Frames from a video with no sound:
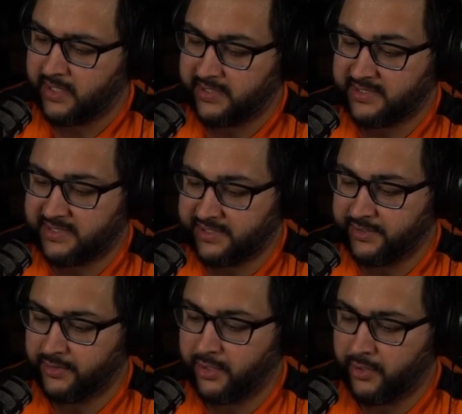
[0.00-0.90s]
is
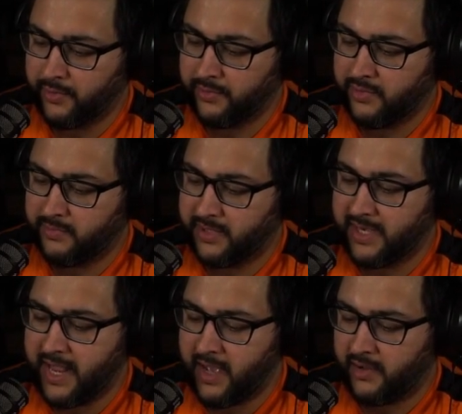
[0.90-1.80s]
still owned, but
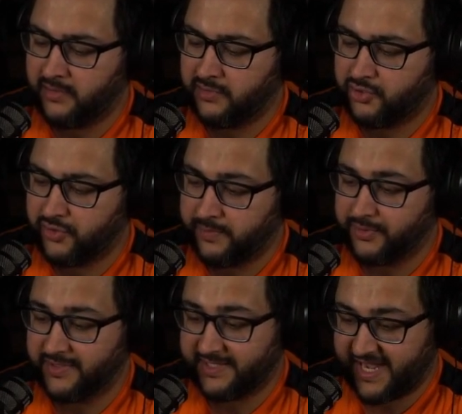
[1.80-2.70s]
now triple
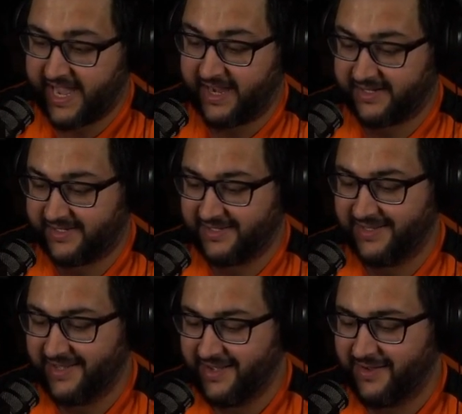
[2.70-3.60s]
stacked
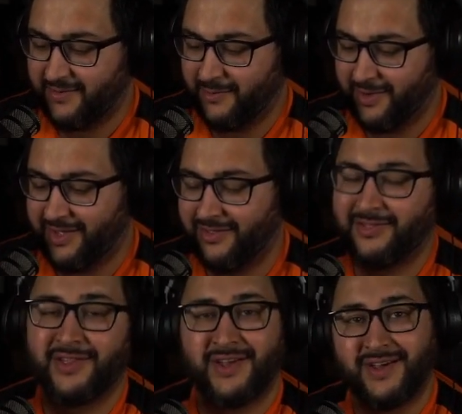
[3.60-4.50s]
with
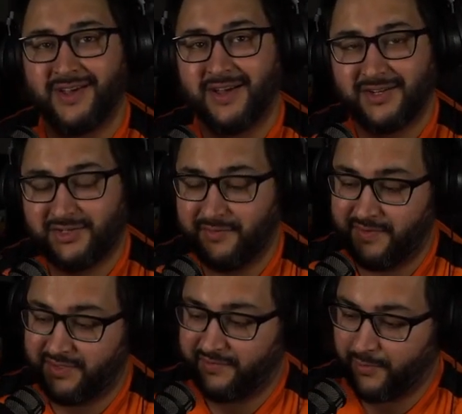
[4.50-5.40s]

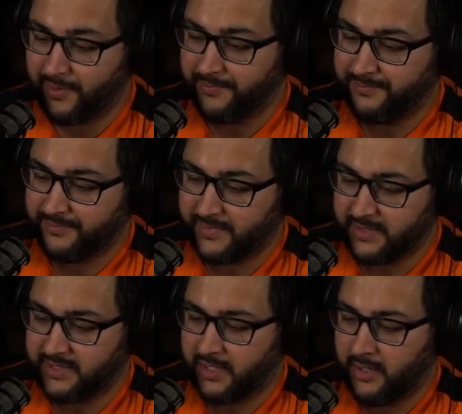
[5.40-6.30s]
254.
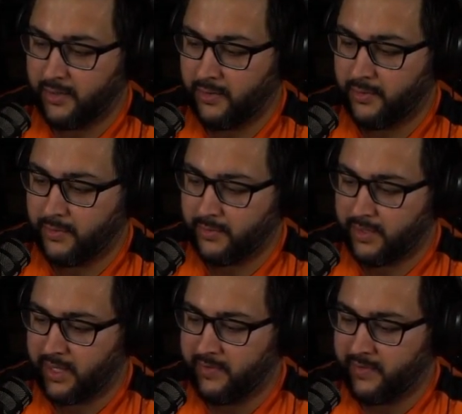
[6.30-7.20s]
So,
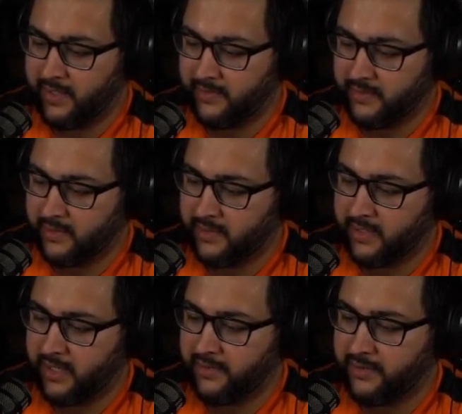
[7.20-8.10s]
and then the
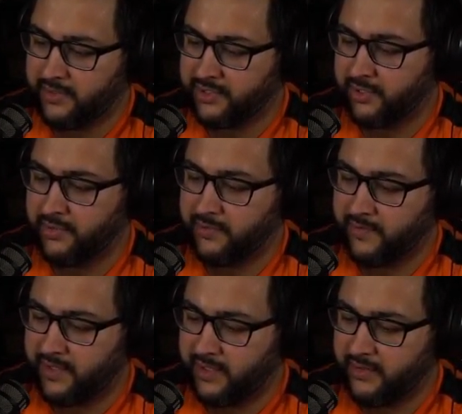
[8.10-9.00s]
other zone over
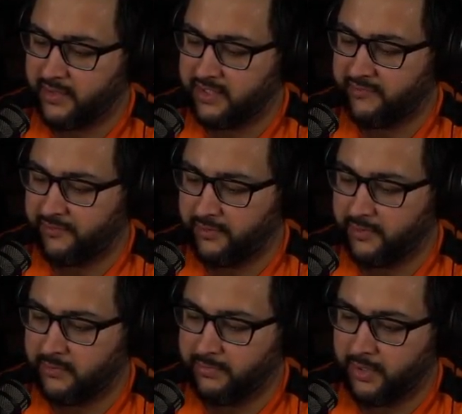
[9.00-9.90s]
here is filled
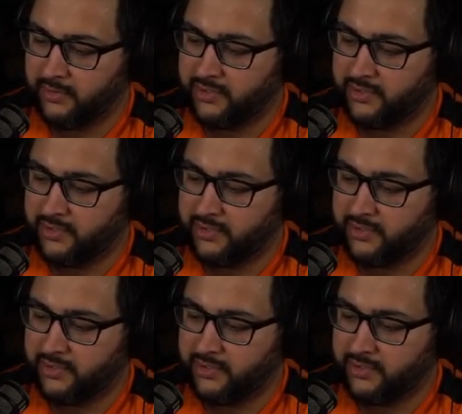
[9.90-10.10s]
with both